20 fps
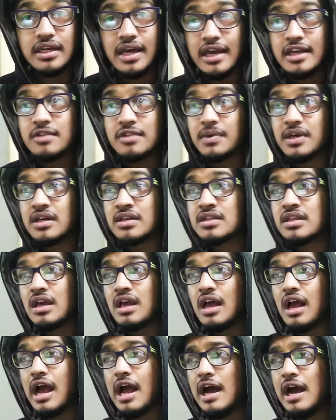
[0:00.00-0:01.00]
guys, because
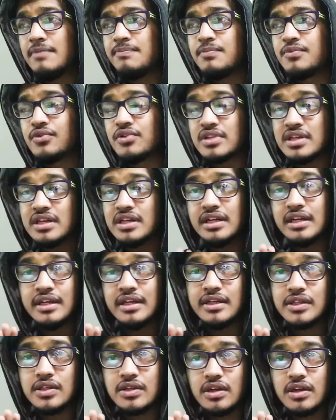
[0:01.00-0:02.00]
I've
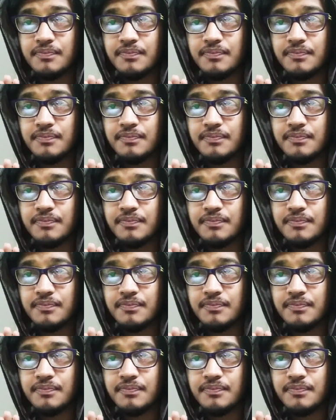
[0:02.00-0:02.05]
recently